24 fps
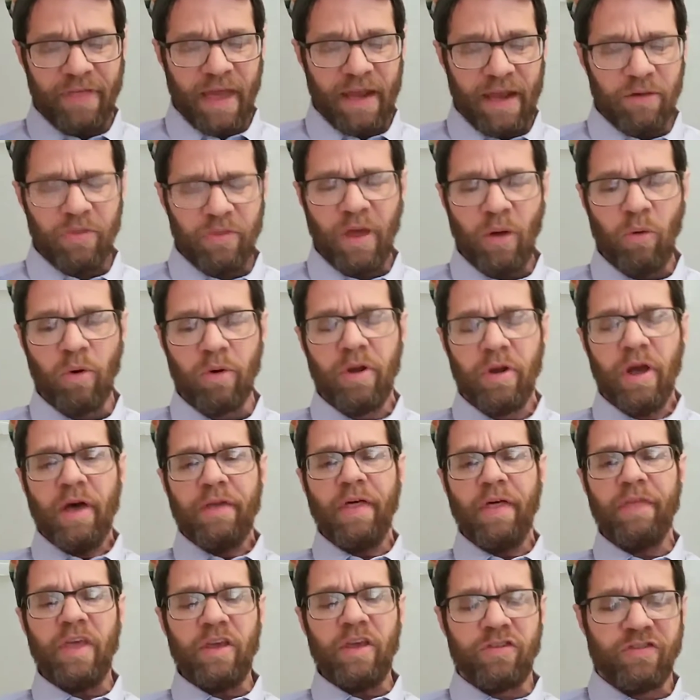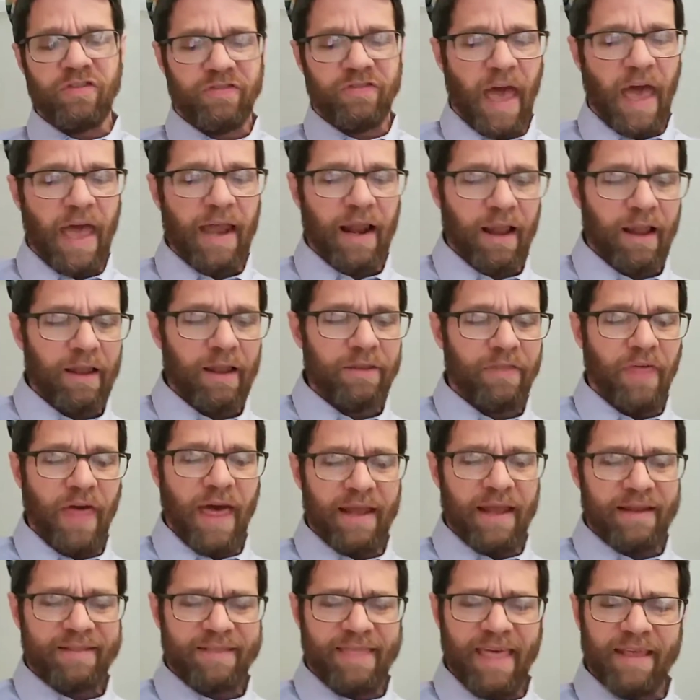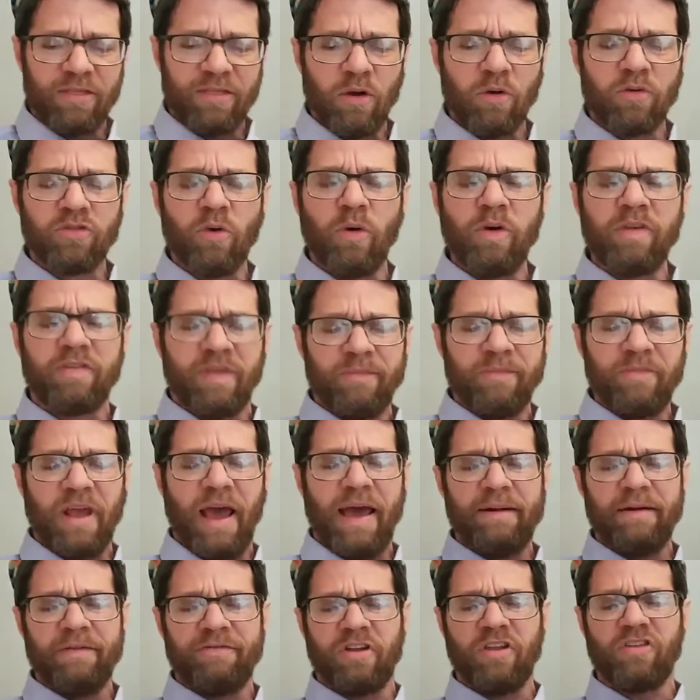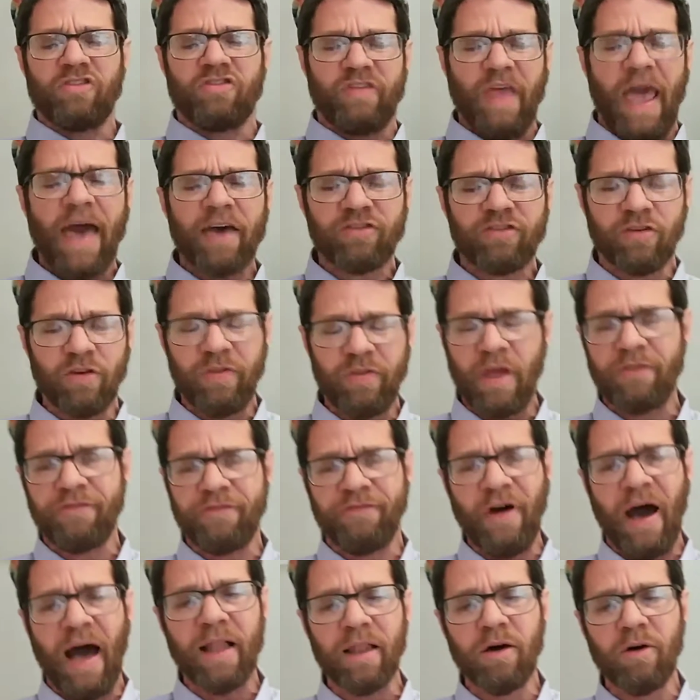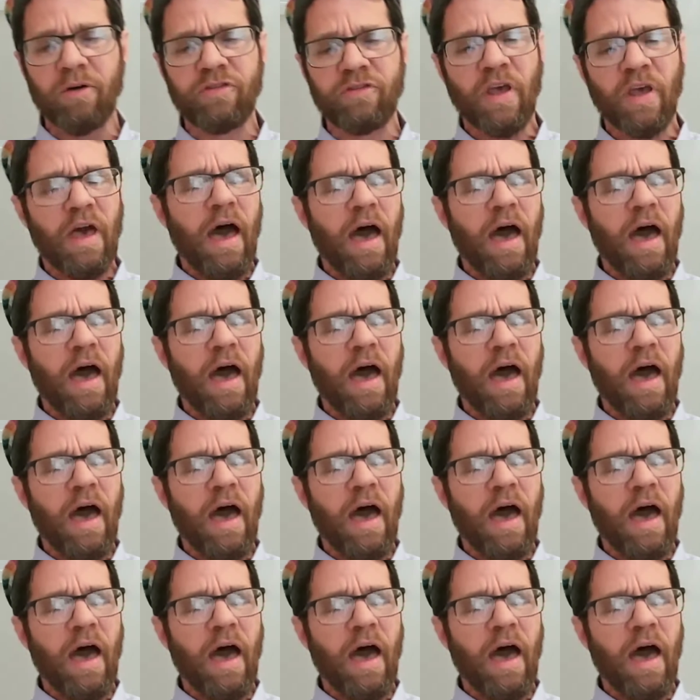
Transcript: that they settled, that there was always some kind of disaster that follows.